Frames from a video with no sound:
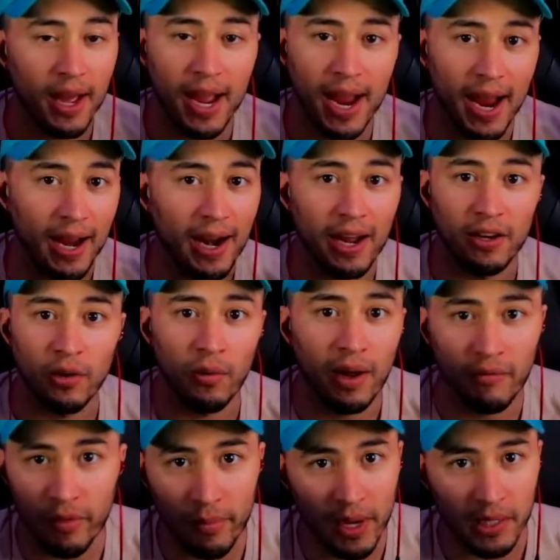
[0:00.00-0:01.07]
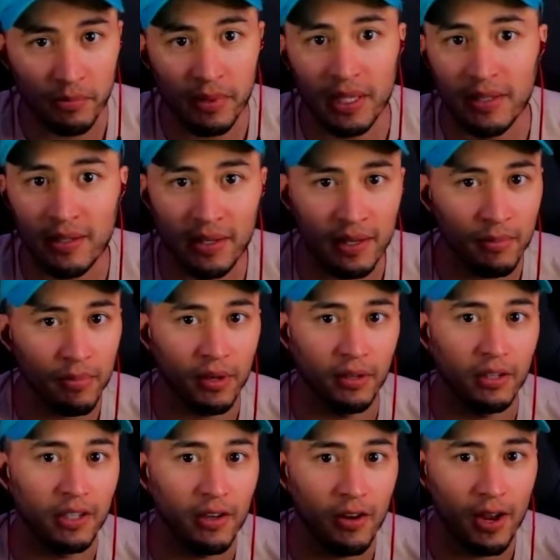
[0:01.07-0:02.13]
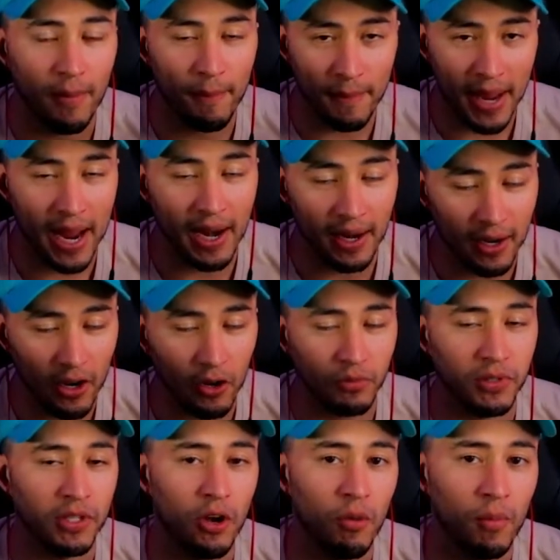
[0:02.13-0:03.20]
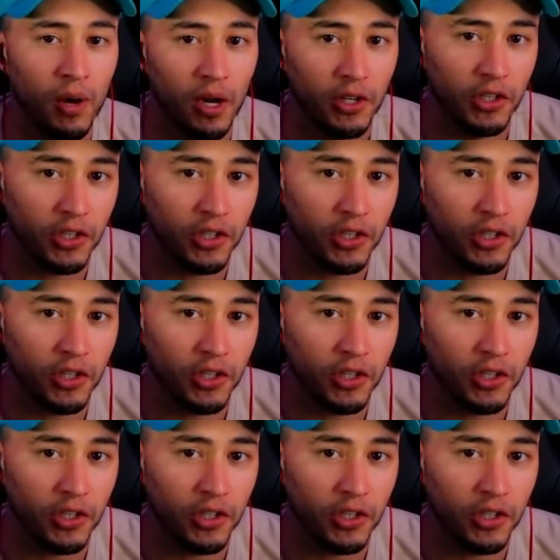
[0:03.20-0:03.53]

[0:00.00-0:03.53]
and I don't have the best PC, but man, it helps so much.